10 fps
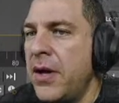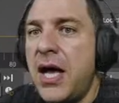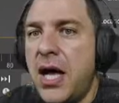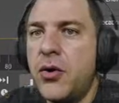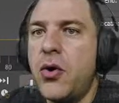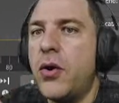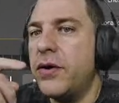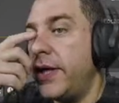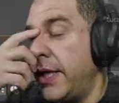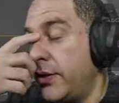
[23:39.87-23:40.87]

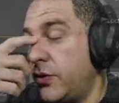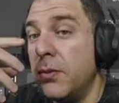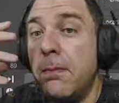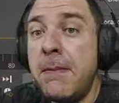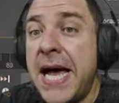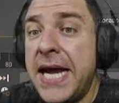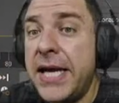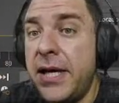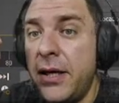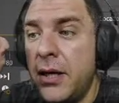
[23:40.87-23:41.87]
according to
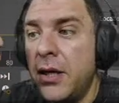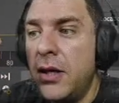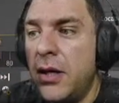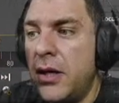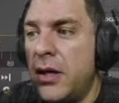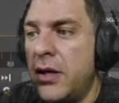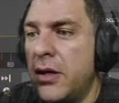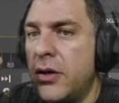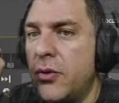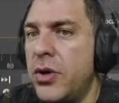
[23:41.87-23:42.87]
many
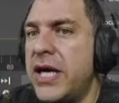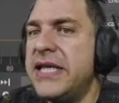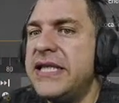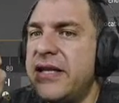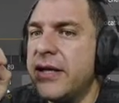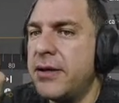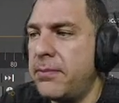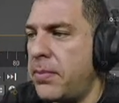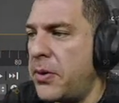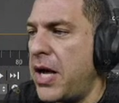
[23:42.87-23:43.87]
realistic
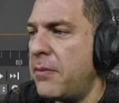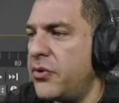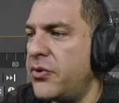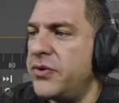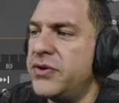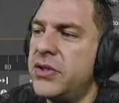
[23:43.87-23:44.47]
parameters.